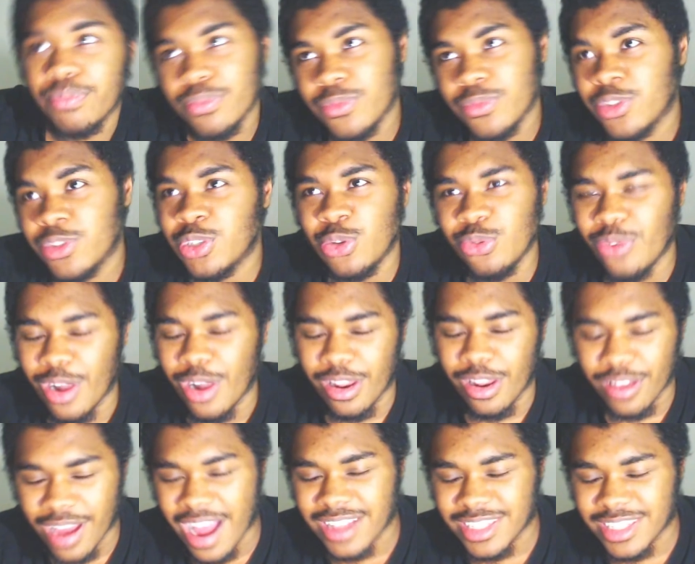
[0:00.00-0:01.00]

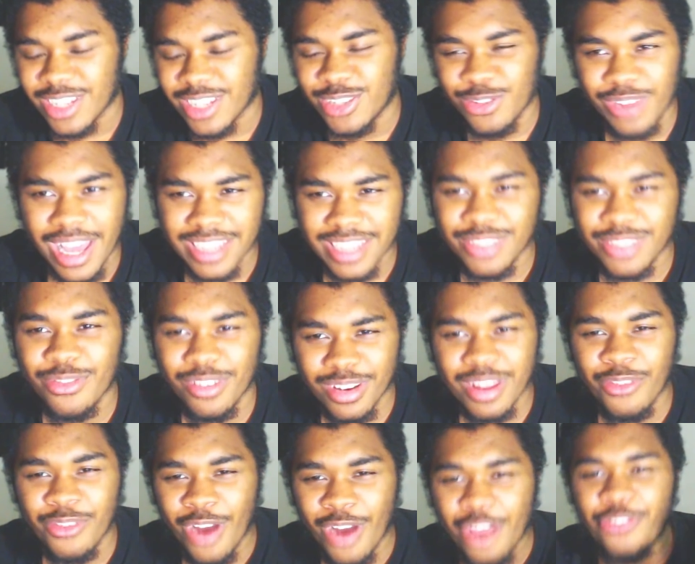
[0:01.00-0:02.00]
Can't say 2 legs.
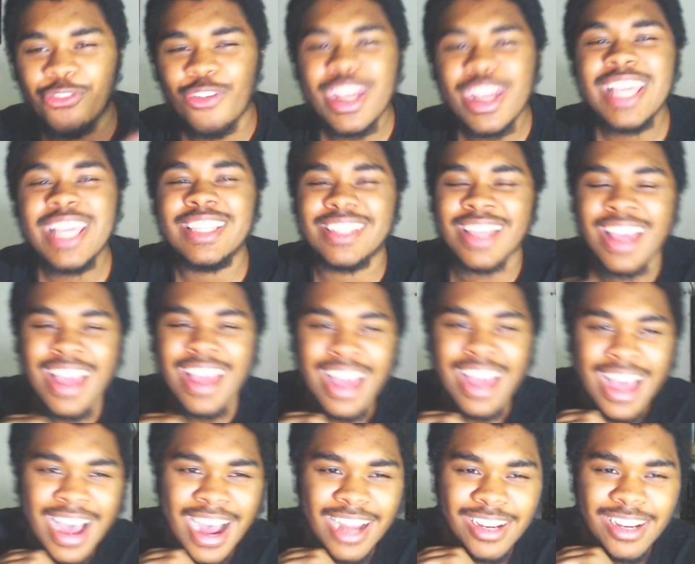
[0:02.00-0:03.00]
The referees
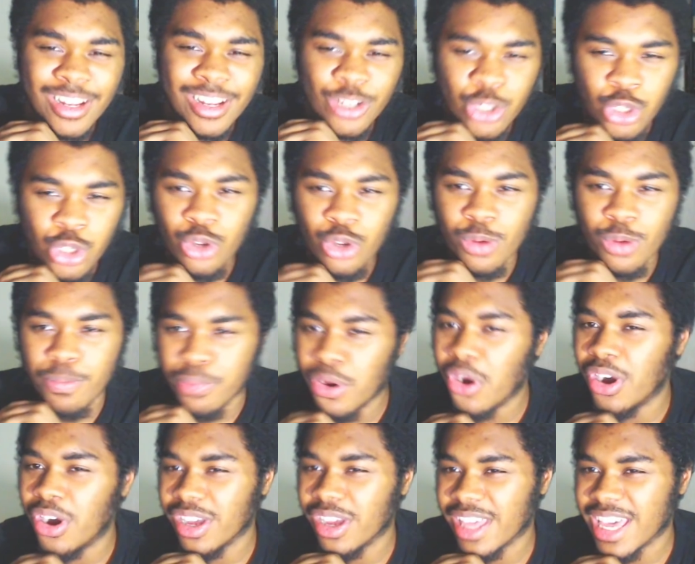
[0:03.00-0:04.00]
had 2
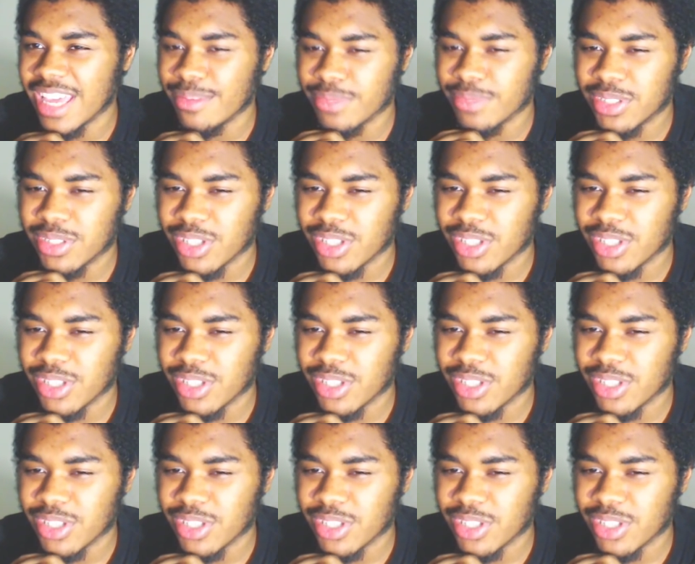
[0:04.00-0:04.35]
poor games.